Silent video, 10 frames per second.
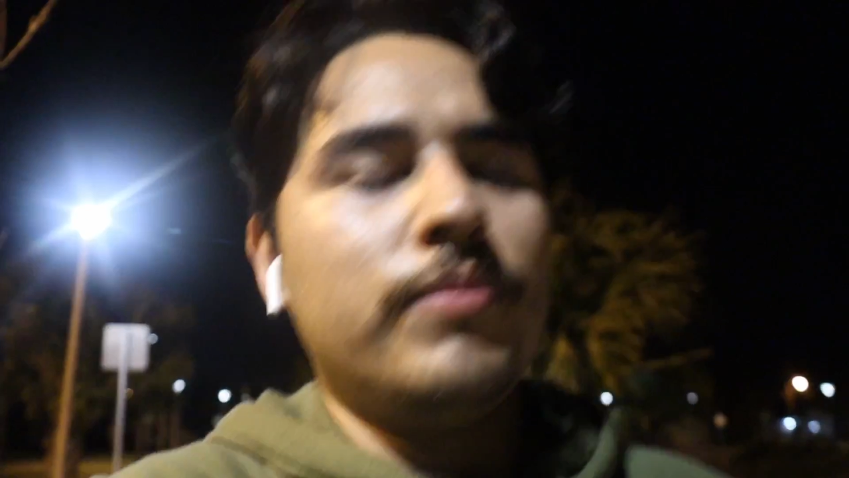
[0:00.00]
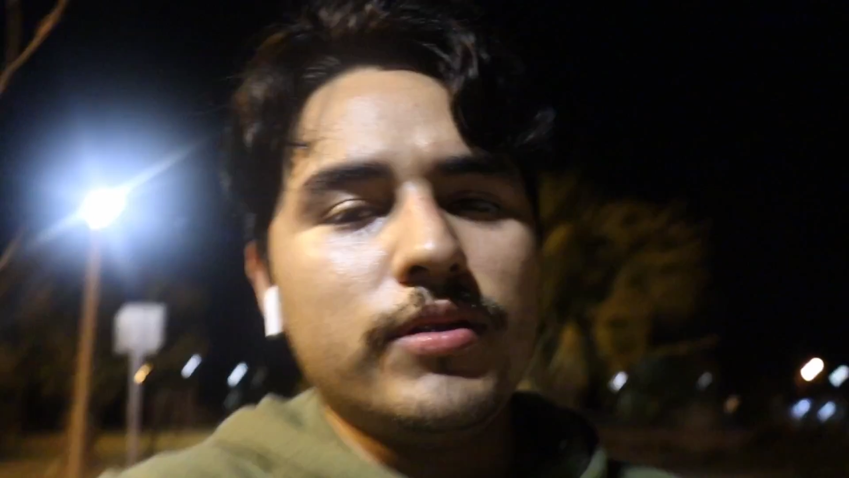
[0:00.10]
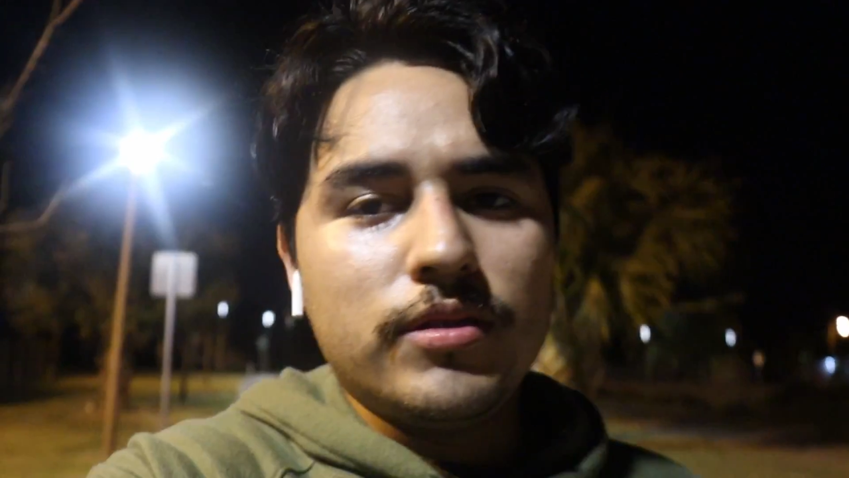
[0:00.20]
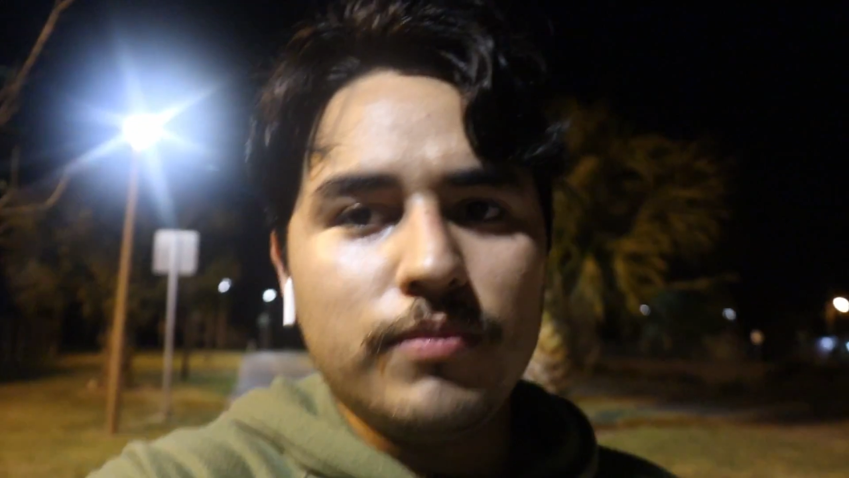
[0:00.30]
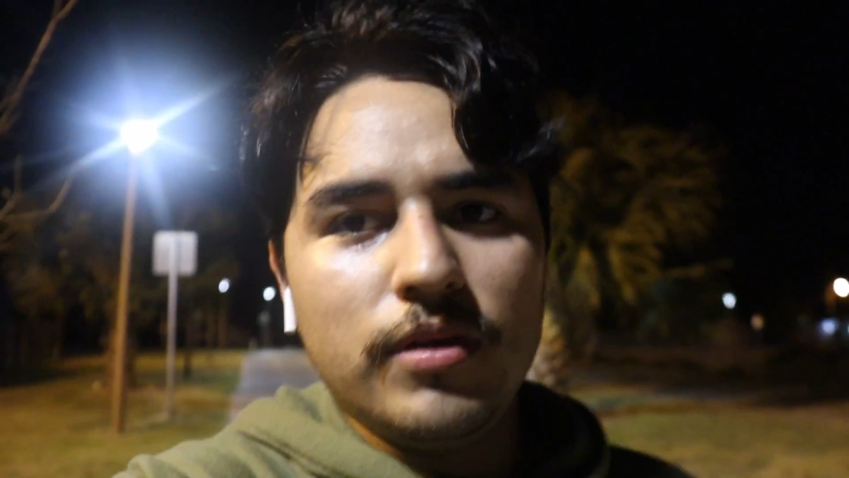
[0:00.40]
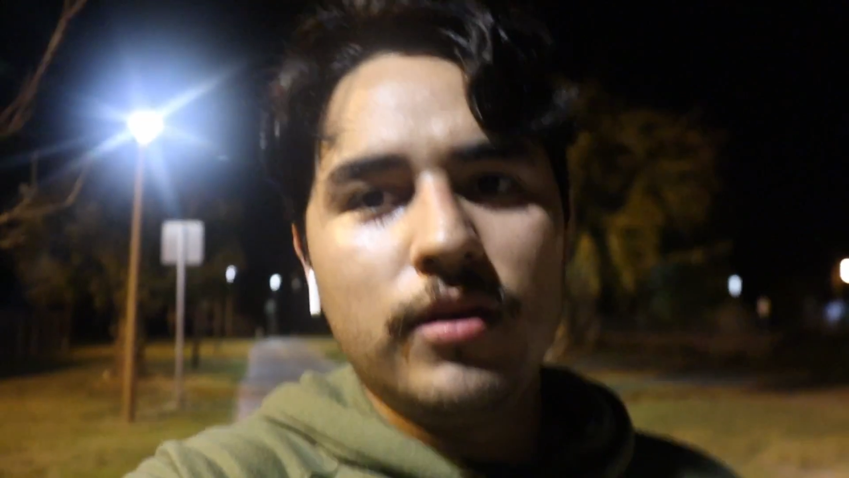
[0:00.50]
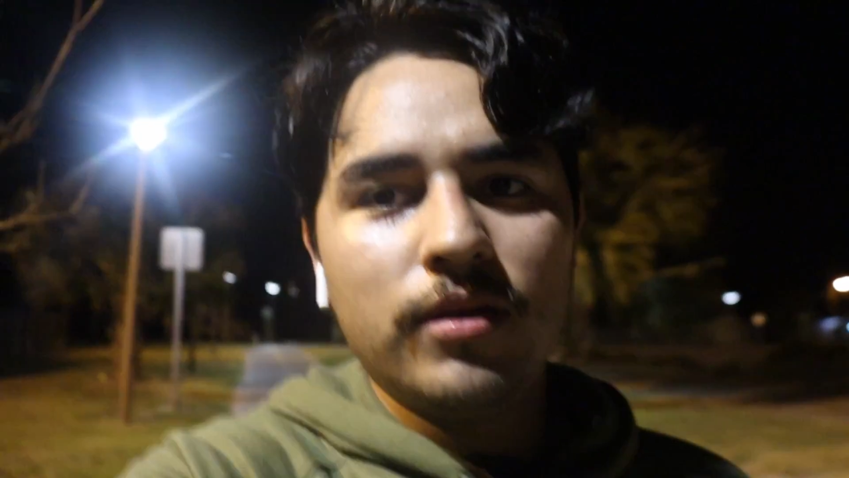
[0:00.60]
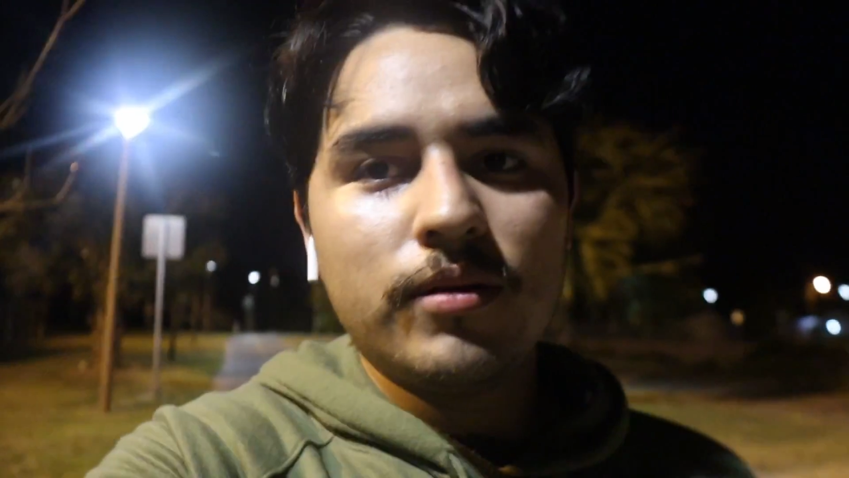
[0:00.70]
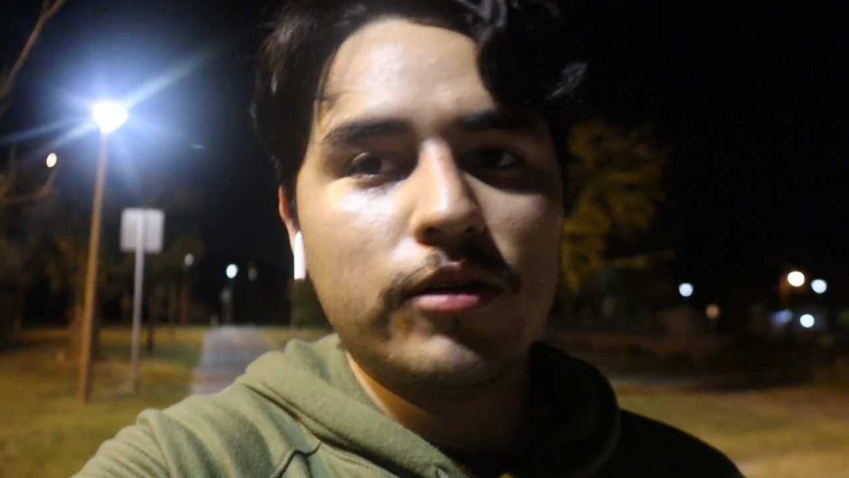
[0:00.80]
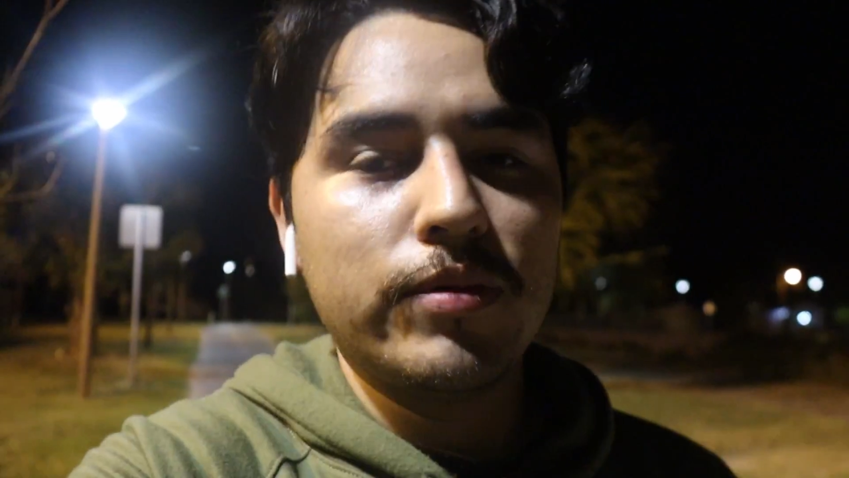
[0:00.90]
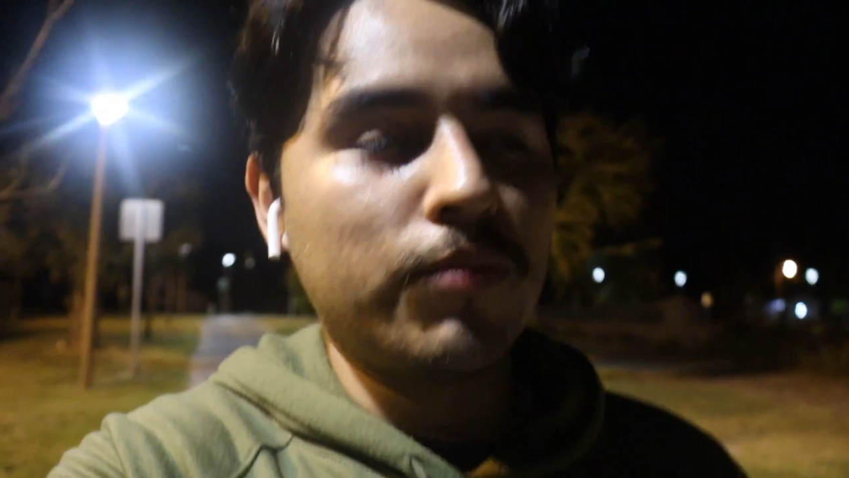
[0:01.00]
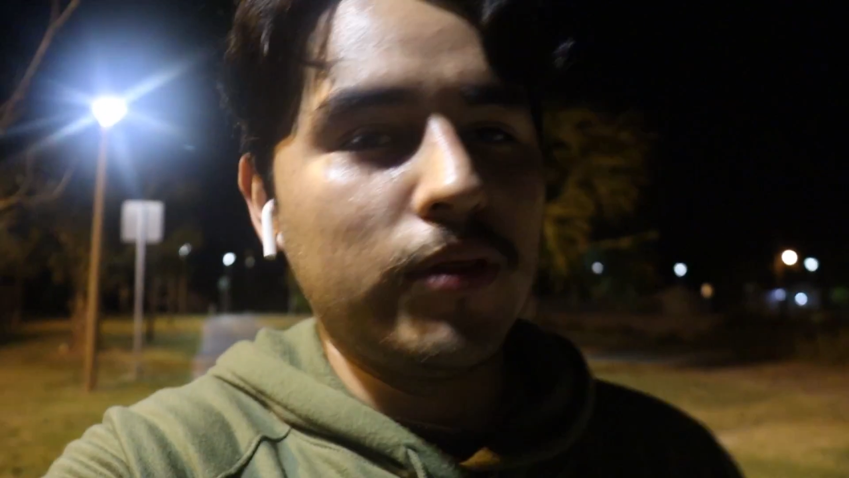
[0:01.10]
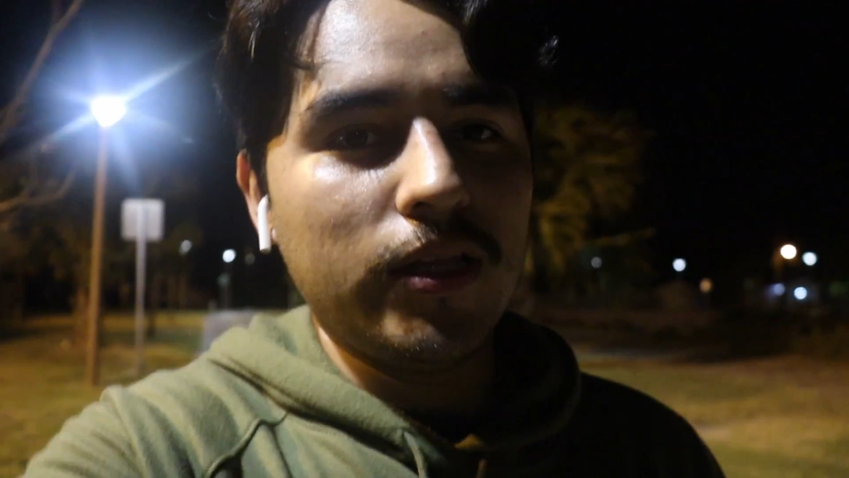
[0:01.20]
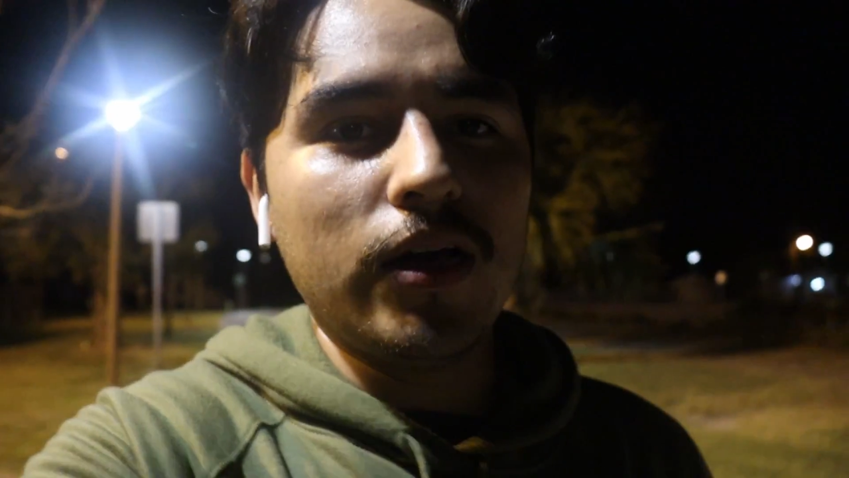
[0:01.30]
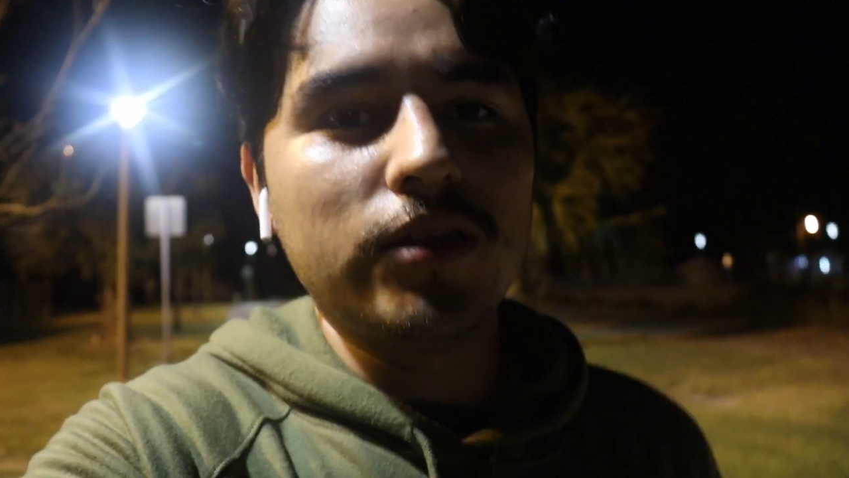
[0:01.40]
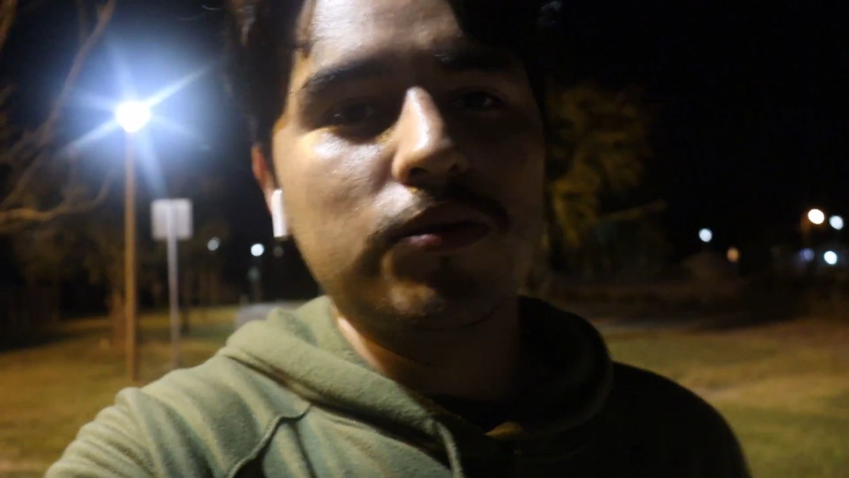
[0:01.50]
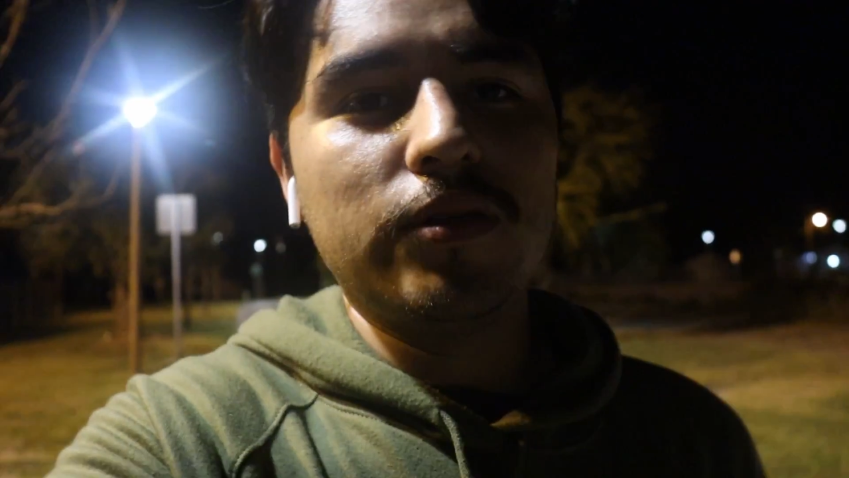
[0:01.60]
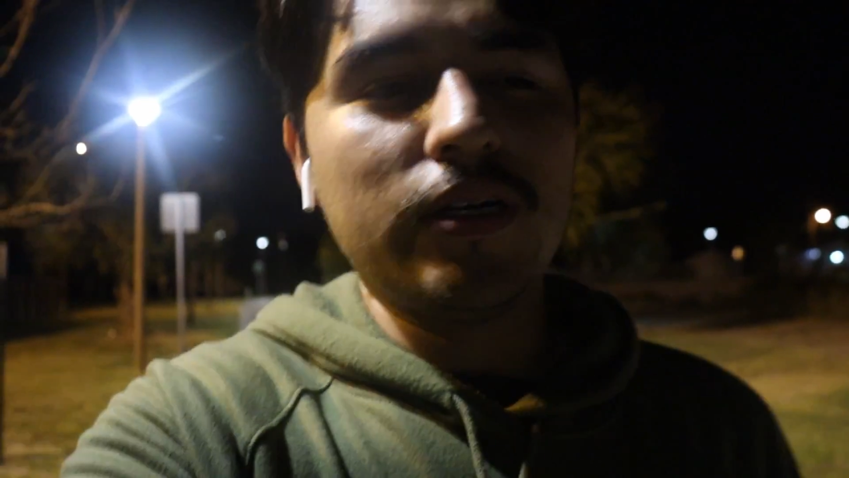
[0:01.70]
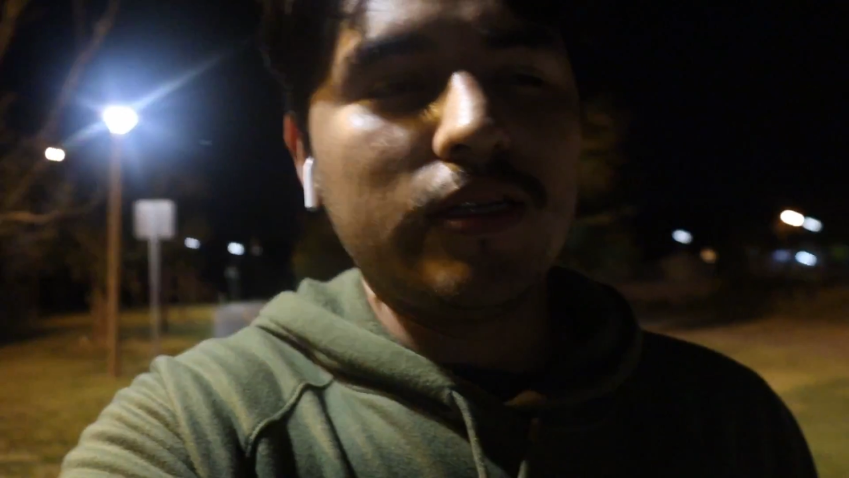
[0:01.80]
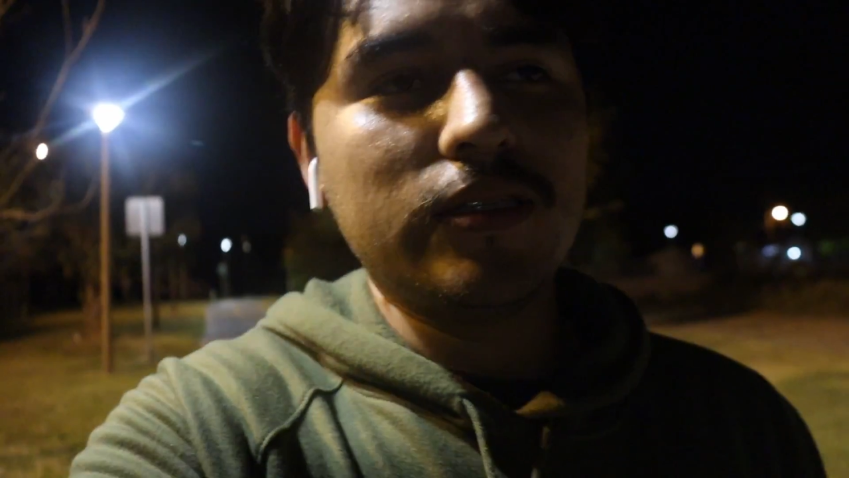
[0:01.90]
But to, to be completely honest with
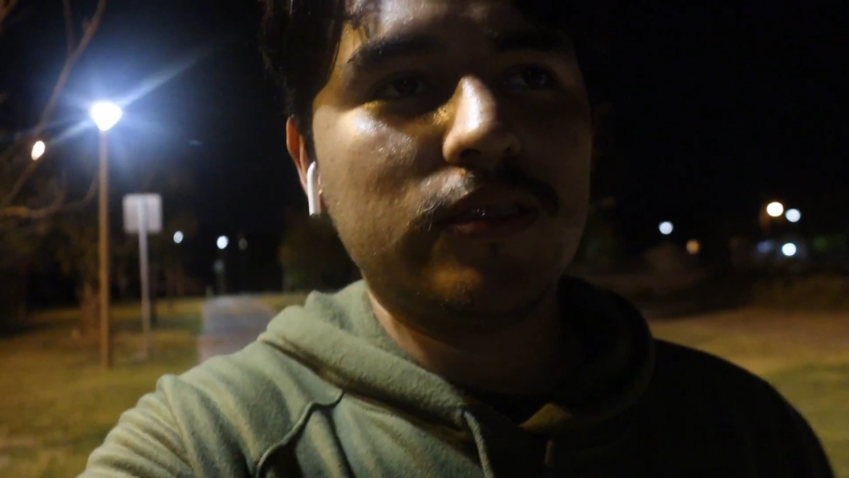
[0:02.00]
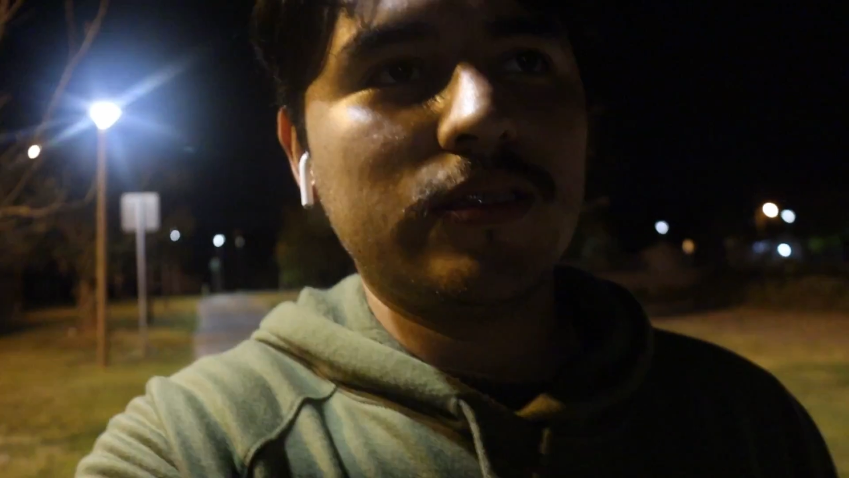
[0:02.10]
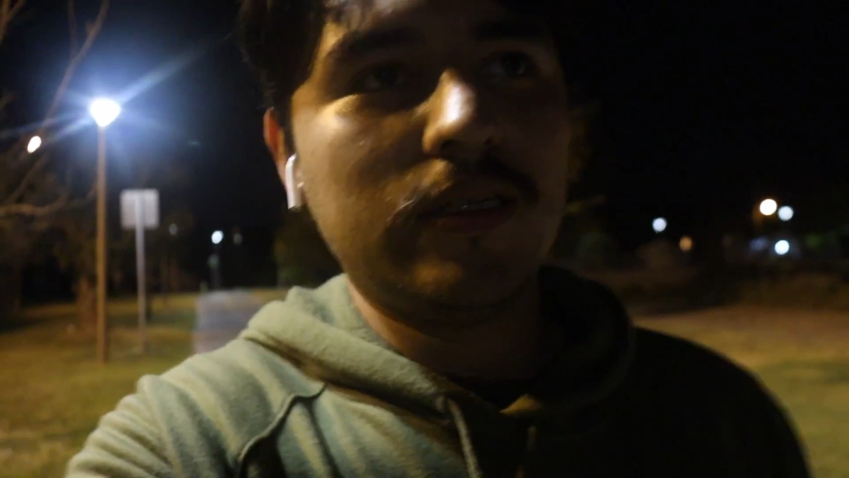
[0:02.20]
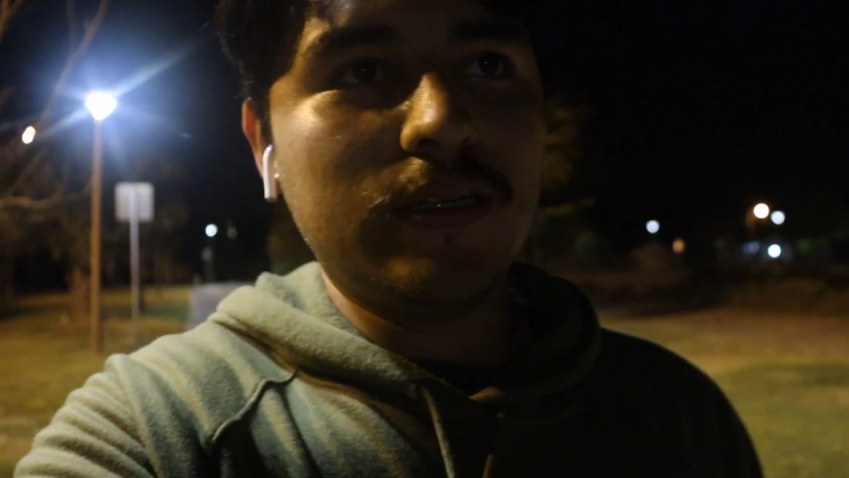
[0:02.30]
you guys,